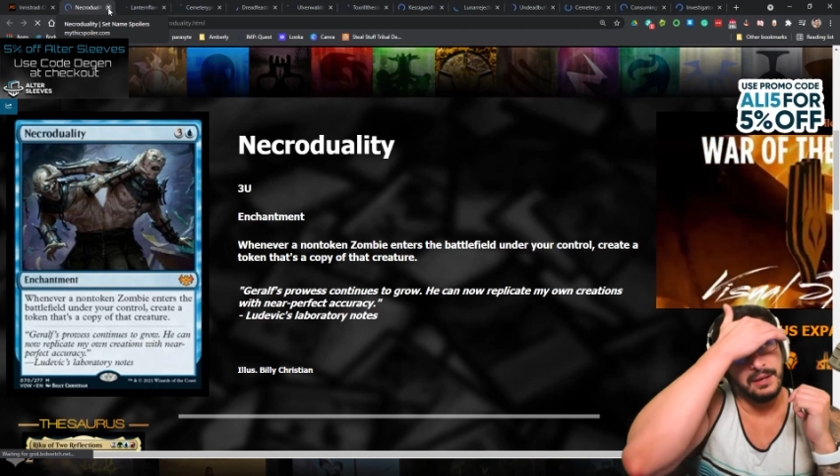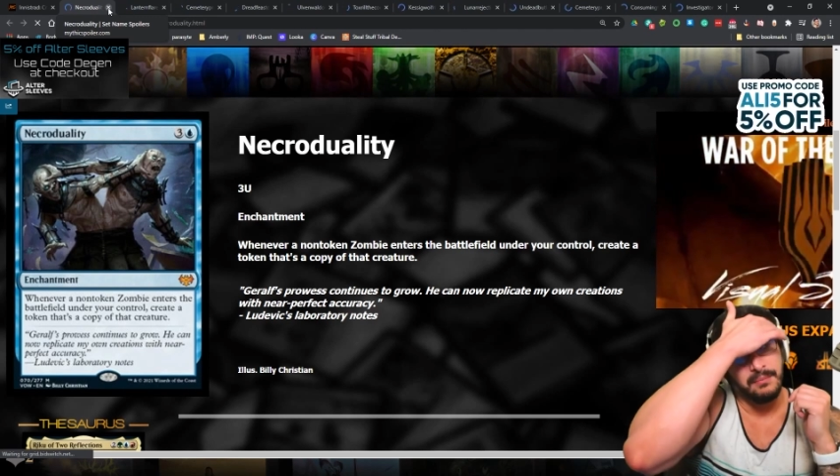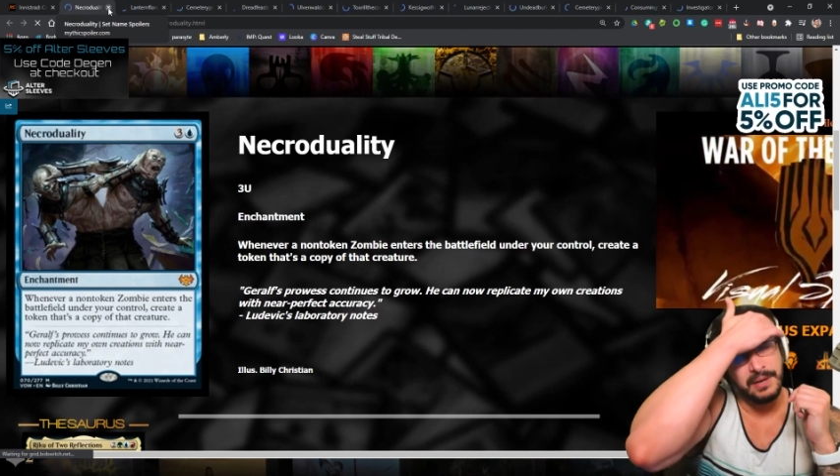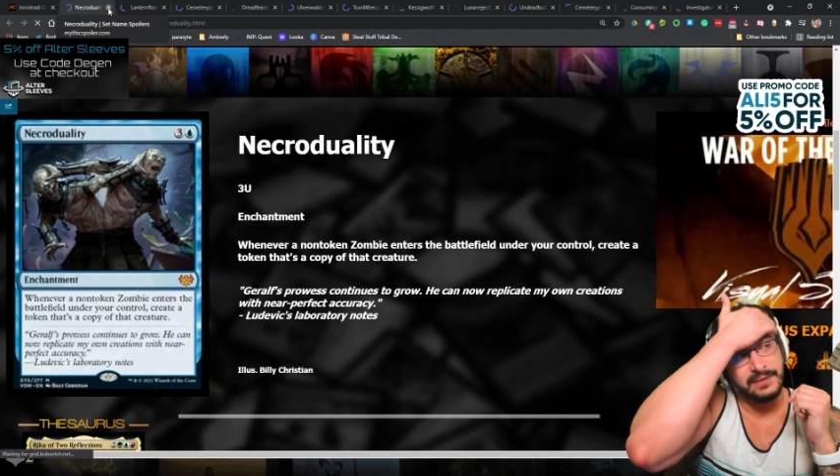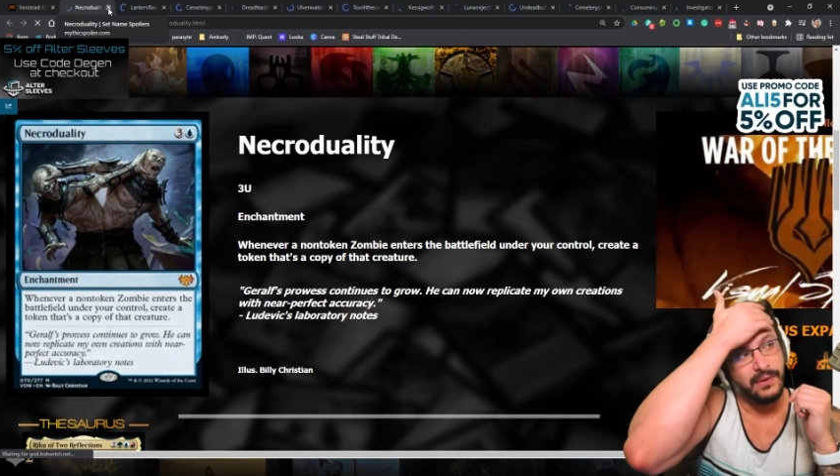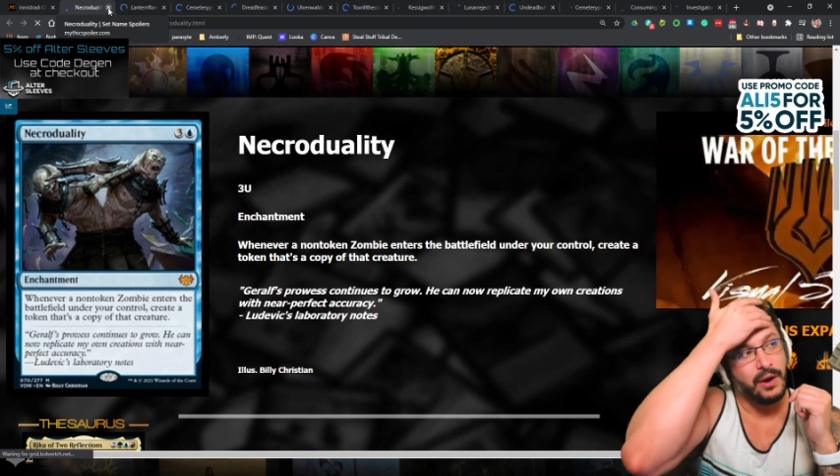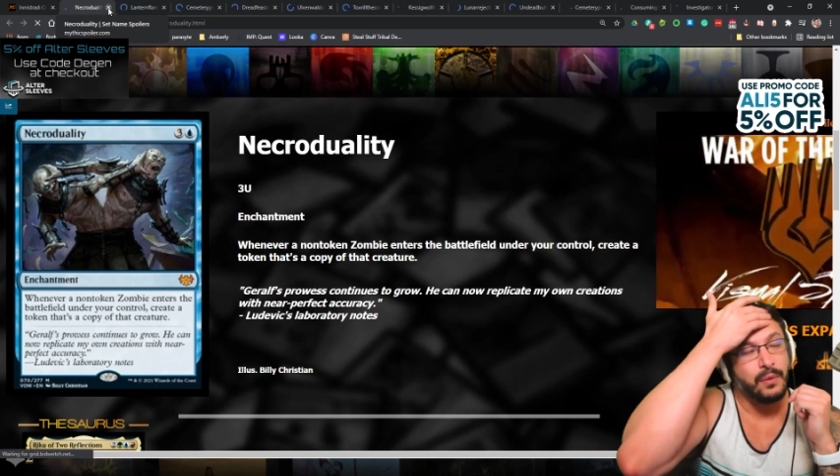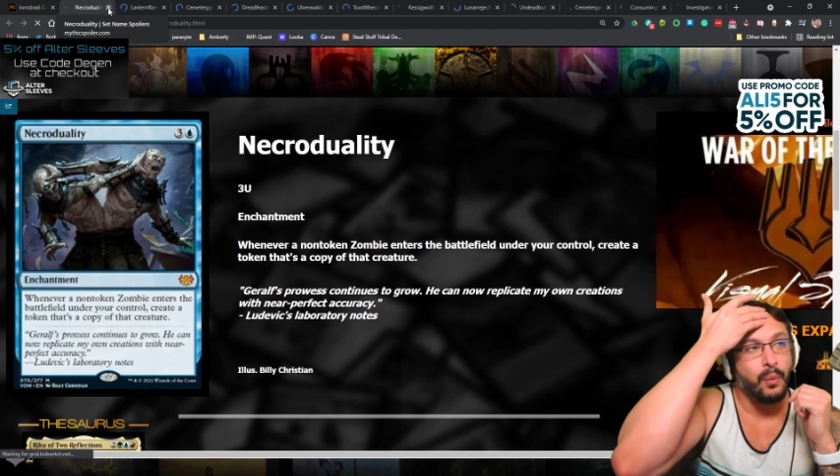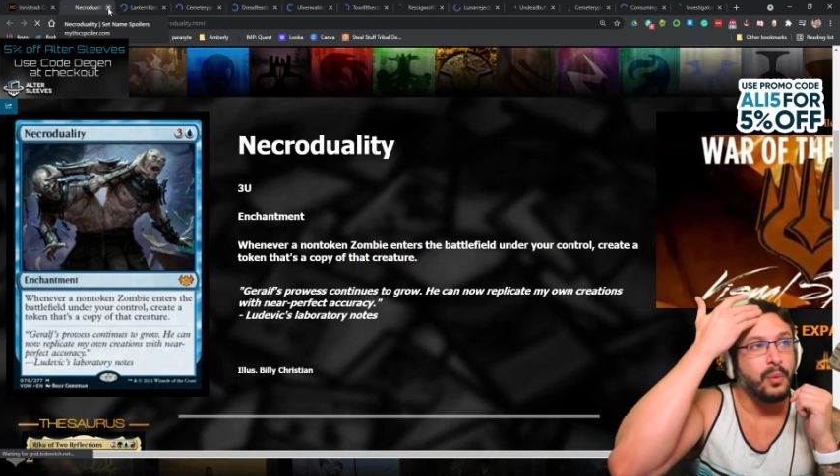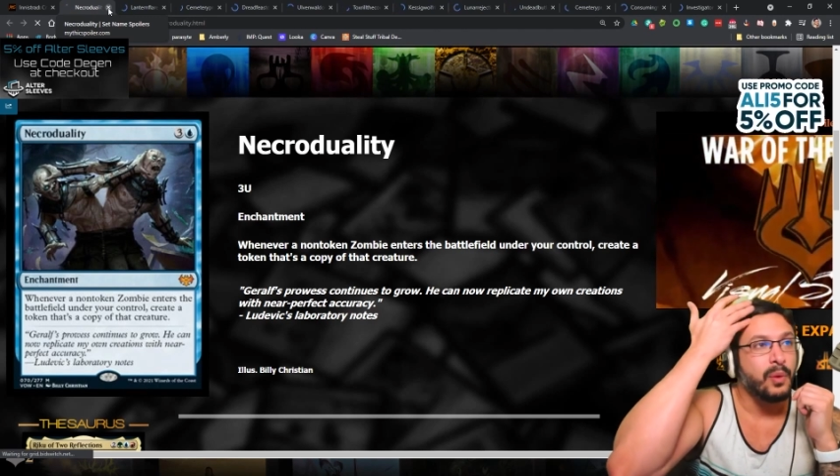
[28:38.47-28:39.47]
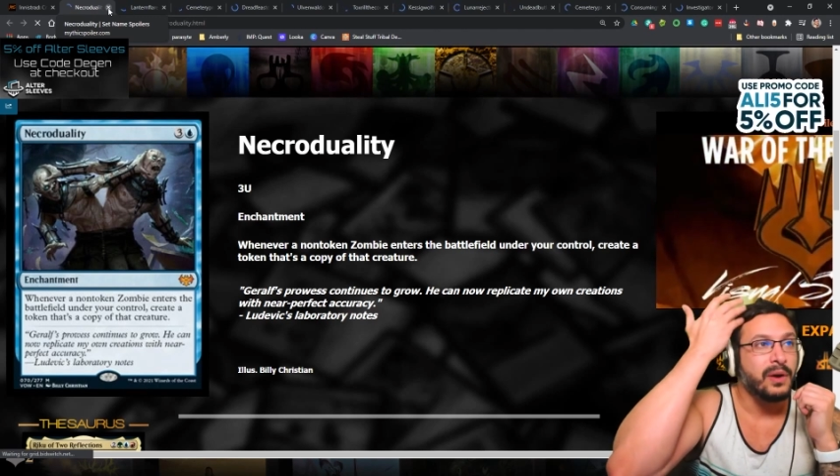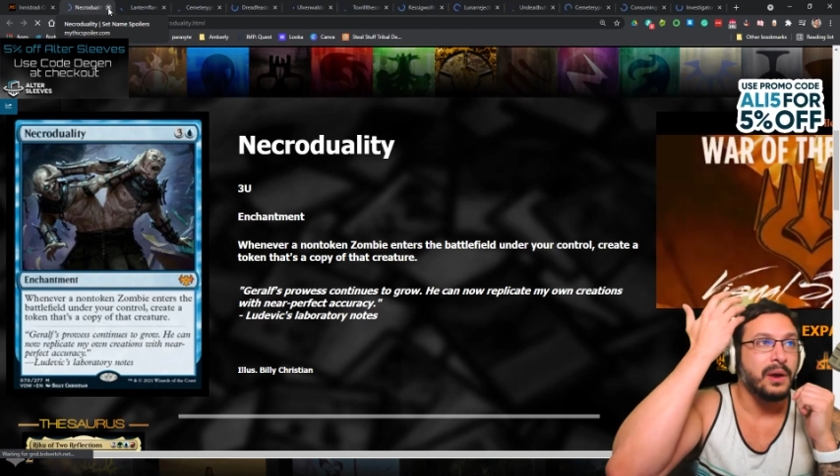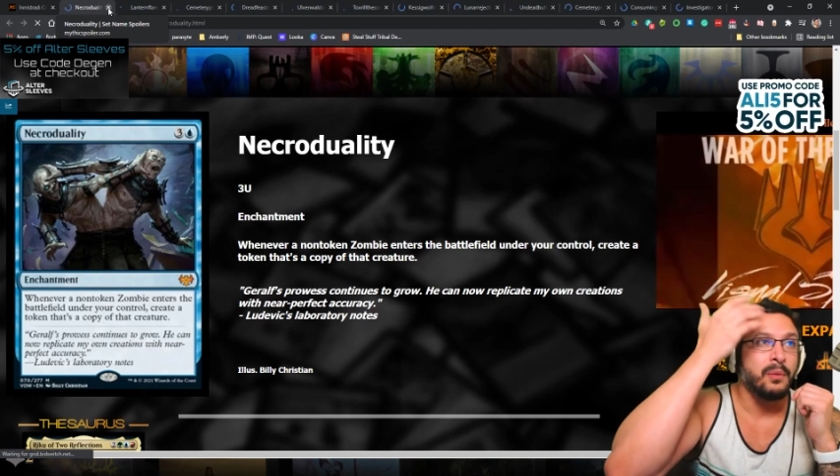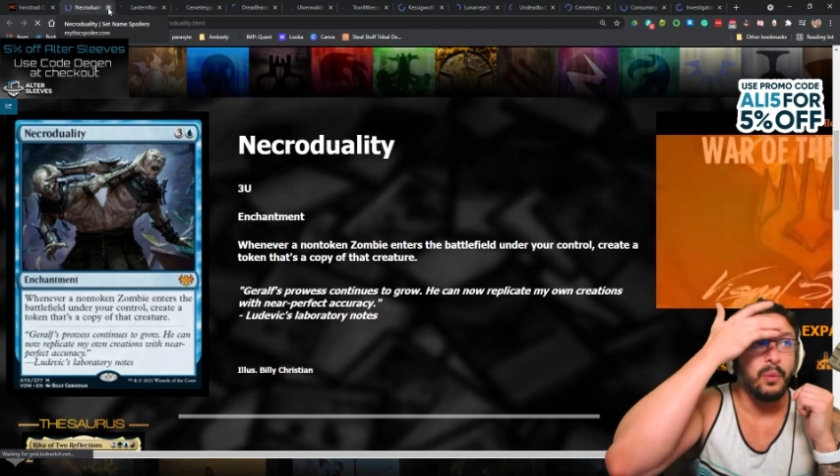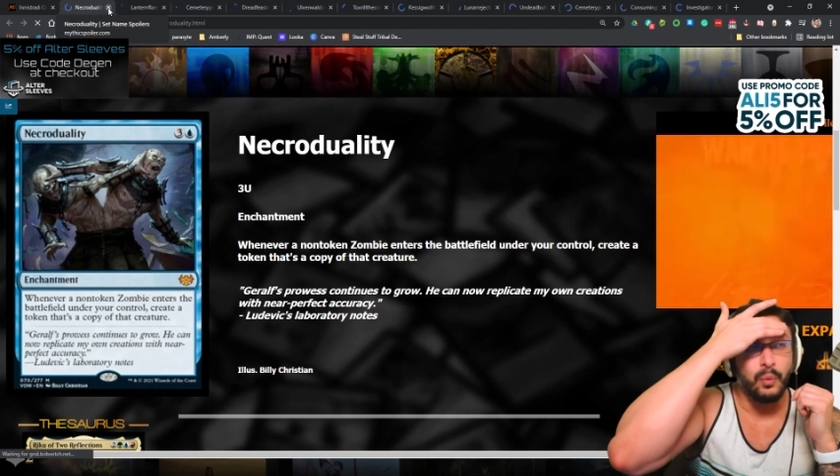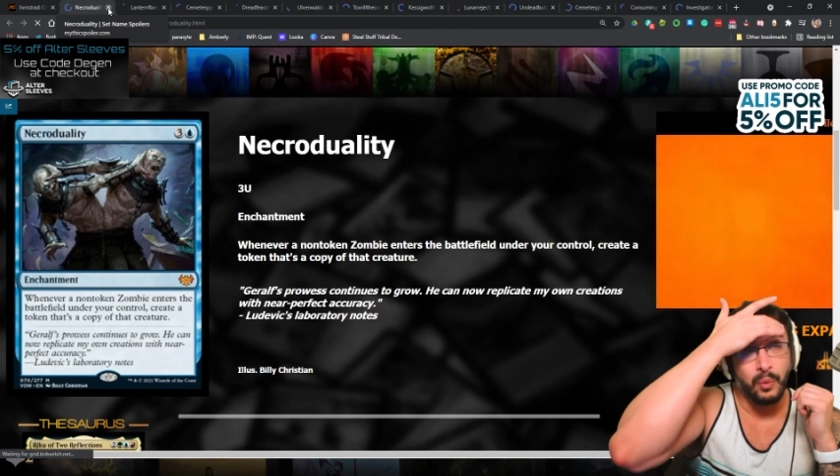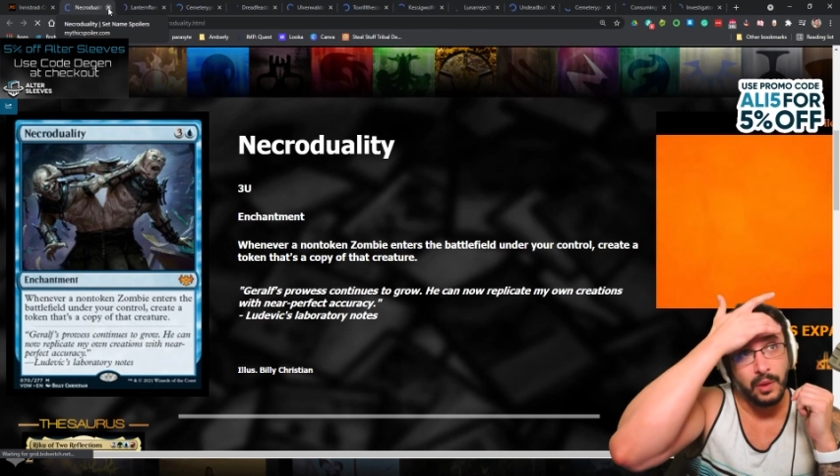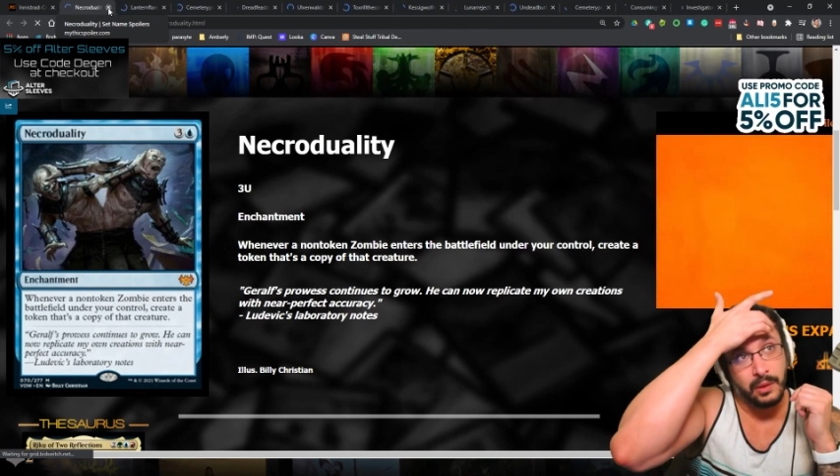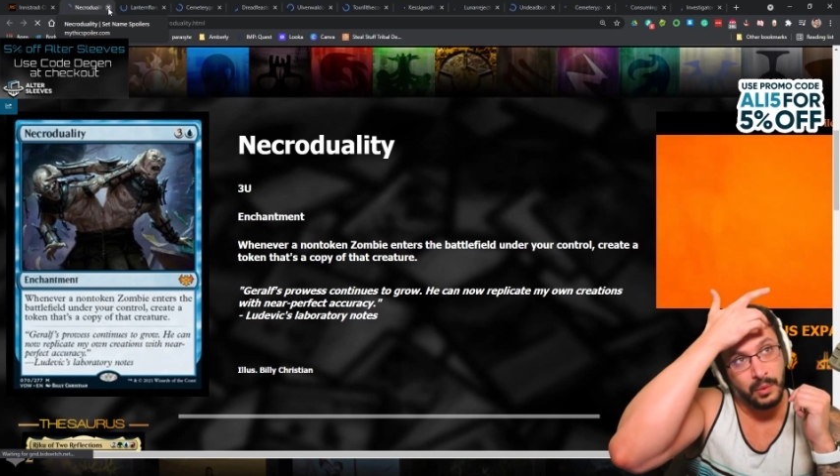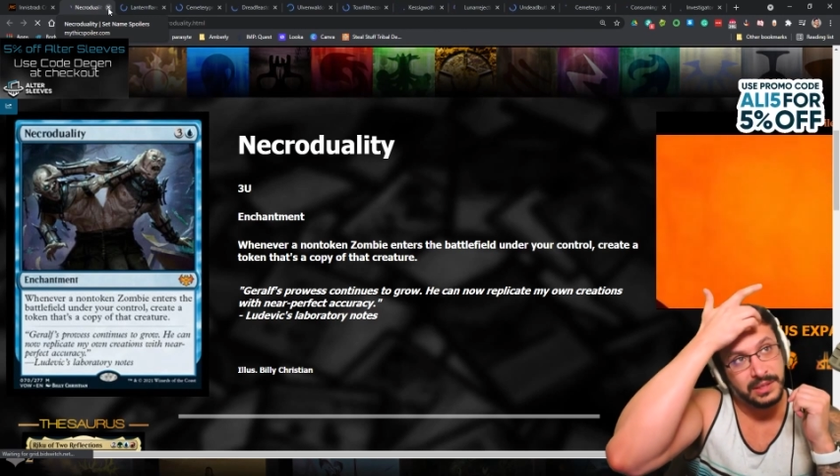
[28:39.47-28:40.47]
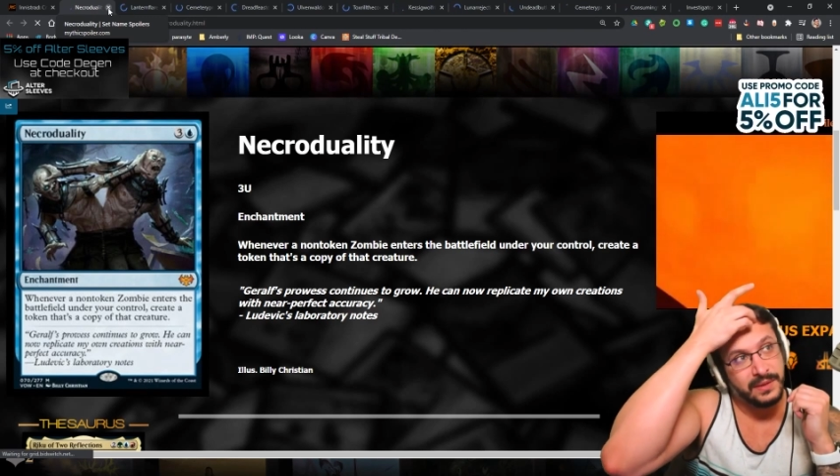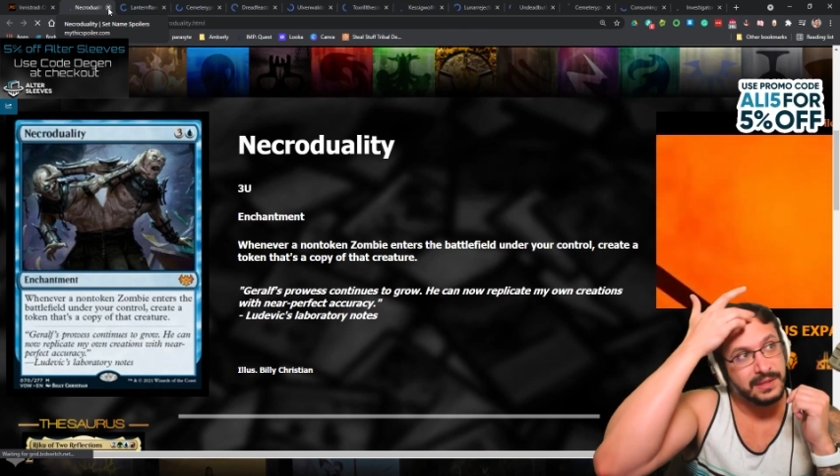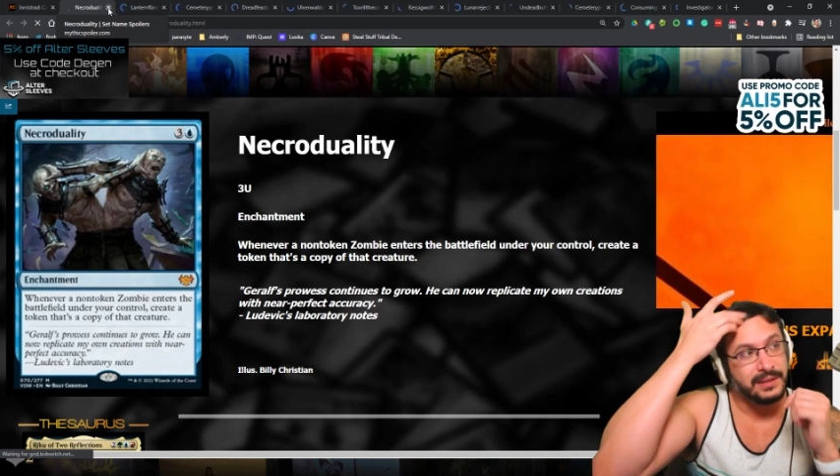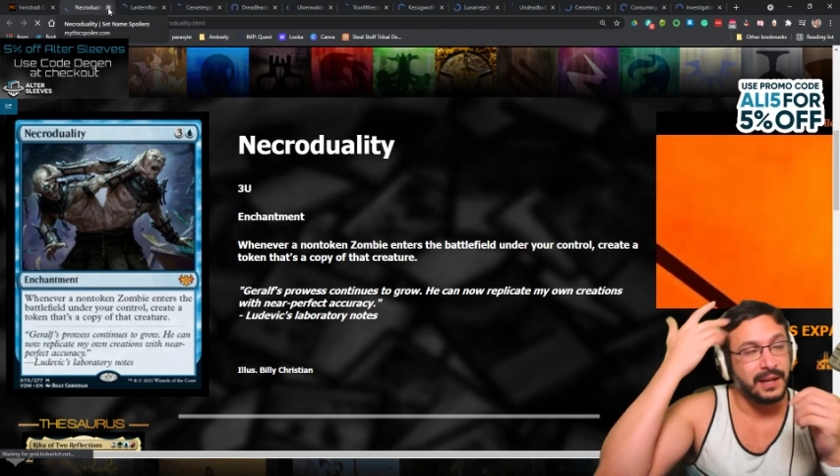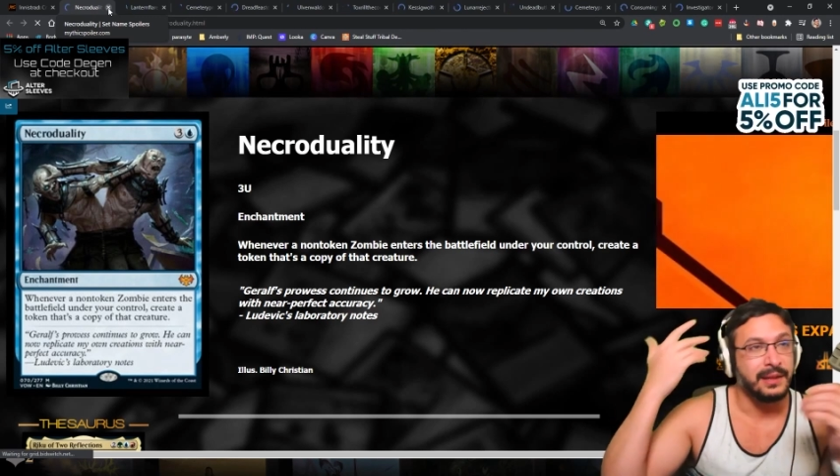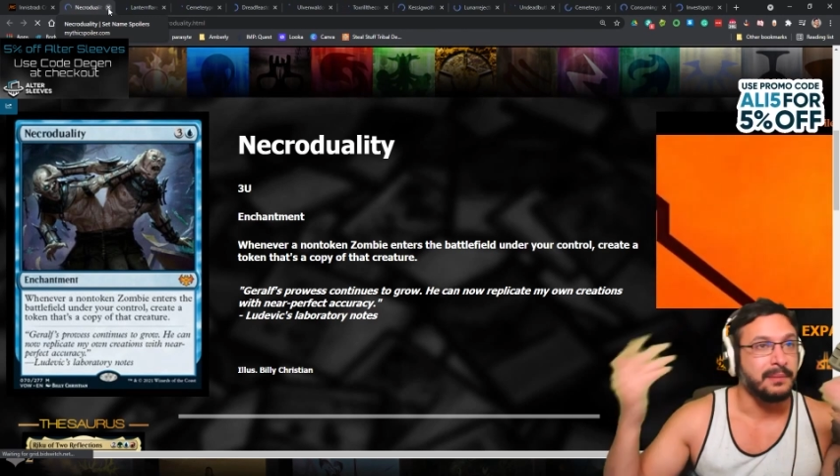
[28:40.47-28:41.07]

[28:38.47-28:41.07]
As far will we see this like in the